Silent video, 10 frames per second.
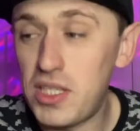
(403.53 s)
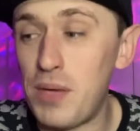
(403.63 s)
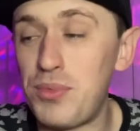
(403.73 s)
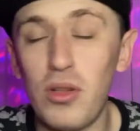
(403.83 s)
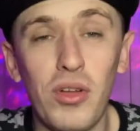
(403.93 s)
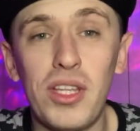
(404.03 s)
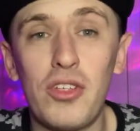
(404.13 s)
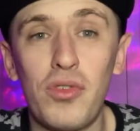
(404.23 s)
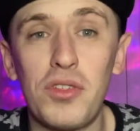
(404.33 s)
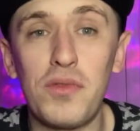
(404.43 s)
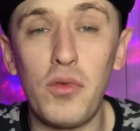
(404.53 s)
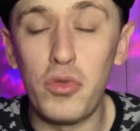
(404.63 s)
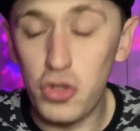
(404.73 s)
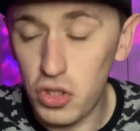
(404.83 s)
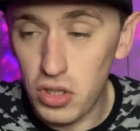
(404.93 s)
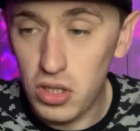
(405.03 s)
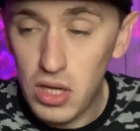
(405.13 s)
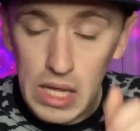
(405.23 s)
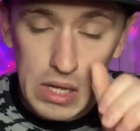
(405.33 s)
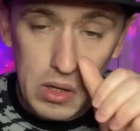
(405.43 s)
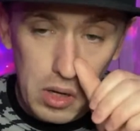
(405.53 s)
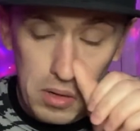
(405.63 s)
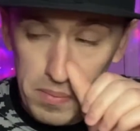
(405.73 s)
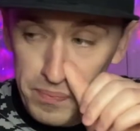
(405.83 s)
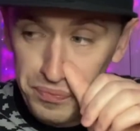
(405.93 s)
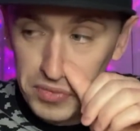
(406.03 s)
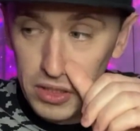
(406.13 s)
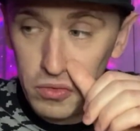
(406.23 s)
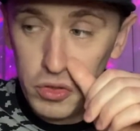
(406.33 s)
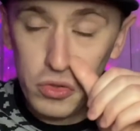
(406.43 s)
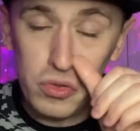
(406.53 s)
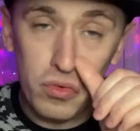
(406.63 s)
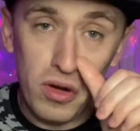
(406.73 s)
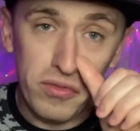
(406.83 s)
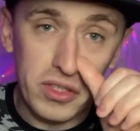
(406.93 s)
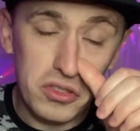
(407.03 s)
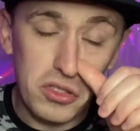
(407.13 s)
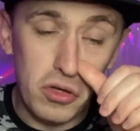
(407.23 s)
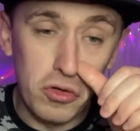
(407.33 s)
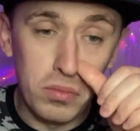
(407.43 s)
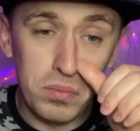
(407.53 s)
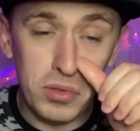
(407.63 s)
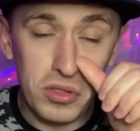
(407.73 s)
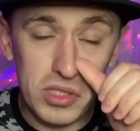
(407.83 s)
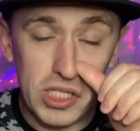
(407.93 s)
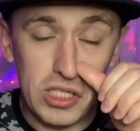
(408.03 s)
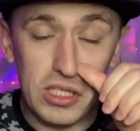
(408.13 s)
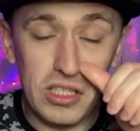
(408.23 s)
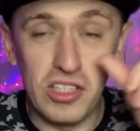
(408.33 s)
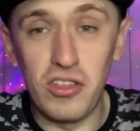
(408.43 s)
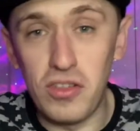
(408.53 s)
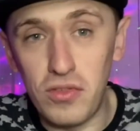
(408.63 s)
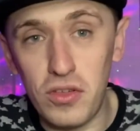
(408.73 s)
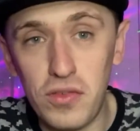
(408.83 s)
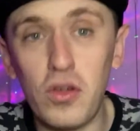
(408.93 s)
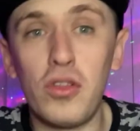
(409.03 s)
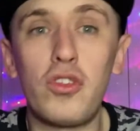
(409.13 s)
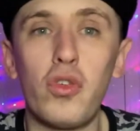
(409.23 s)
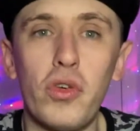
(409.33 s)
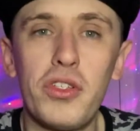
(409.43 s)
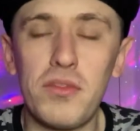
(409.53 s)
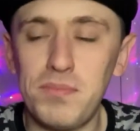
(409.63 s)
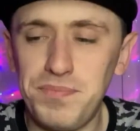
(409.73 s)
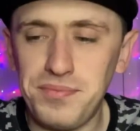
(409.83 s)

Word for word: kept a lot of their drinks full sugar, um, which was the right thing to do because then you know you've you've got the choice.